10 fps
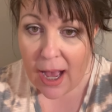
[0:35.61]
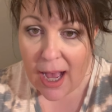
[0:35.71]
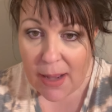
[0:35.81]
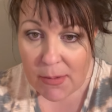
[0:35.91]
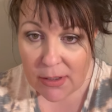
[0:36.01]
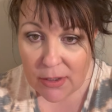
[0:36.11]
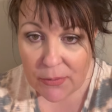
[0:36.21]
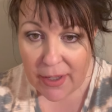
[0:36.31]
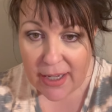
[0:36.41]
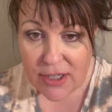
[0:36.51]
I'm on
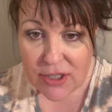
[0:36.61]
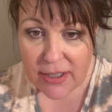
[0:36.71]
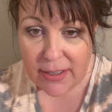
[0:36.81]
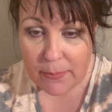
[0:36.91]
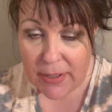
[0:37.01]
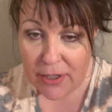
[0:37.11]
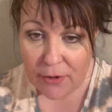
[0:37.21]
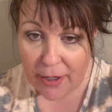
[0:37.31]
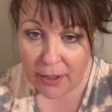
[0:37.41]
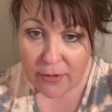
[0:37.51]
location and me and
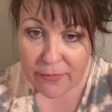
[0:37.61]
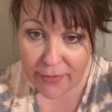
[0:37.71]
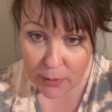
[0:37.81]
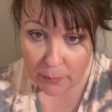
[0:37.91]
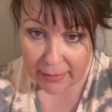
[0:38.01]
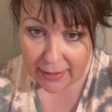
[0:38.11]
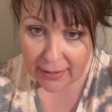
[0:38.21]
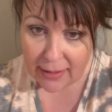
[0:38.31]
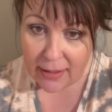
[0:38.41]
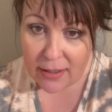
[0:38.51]
Greg are filming
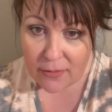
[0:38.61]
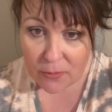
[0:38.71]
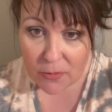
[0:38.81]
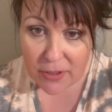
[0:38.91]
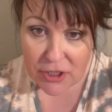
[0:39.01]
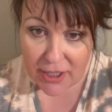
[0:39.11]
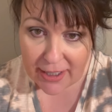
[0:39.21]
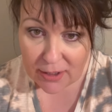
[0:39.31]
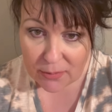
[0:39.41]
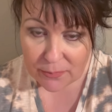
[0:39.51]
for the
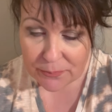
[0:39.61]
channel.